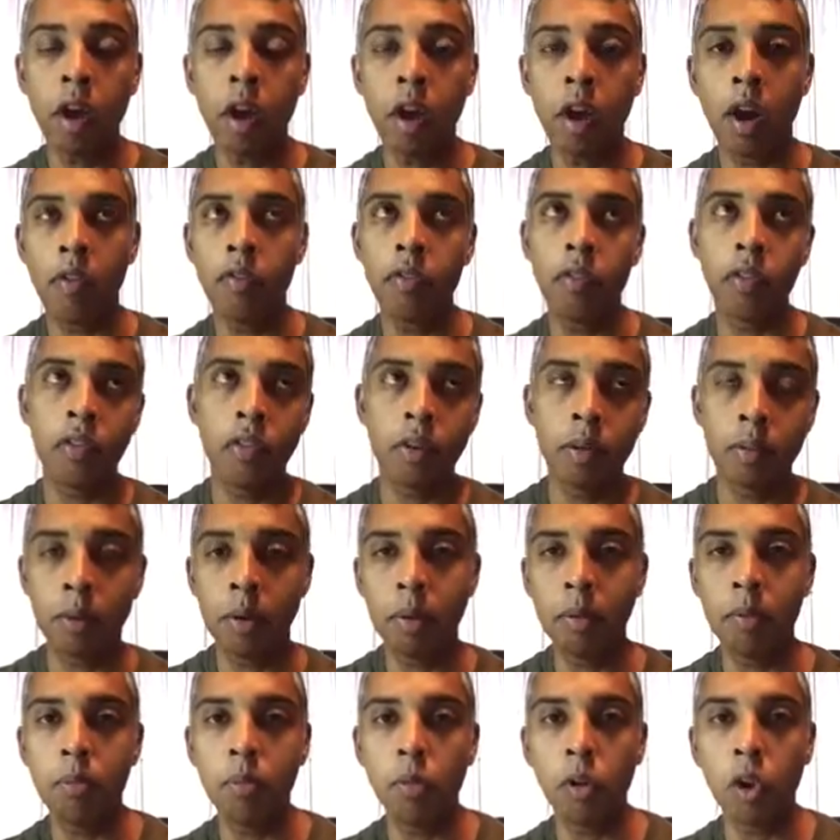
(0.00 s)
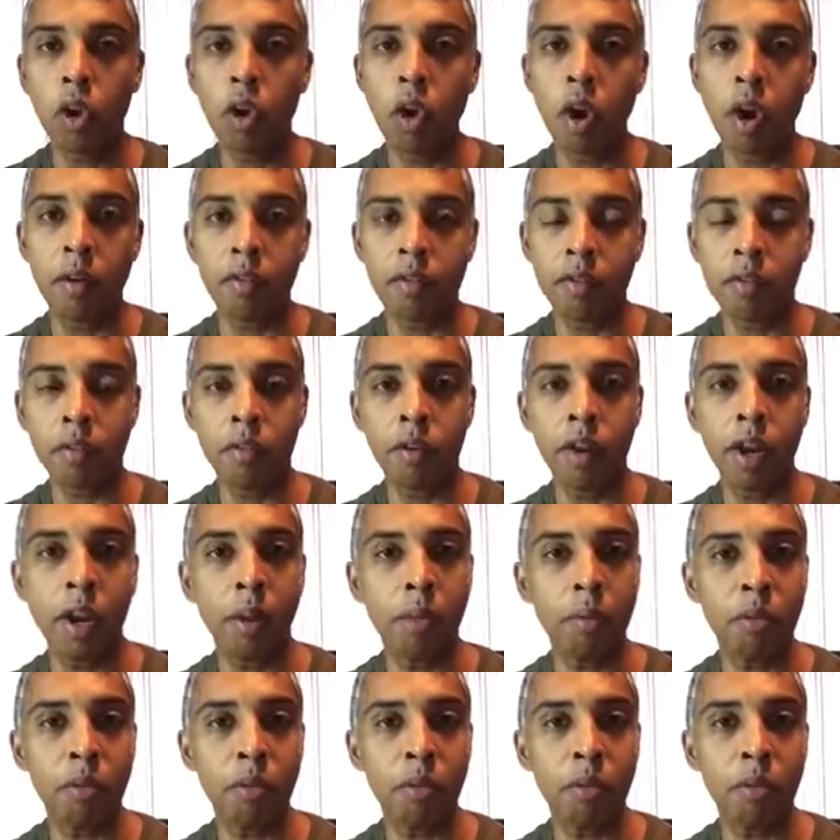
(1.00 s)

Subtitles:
If you see me look off screen,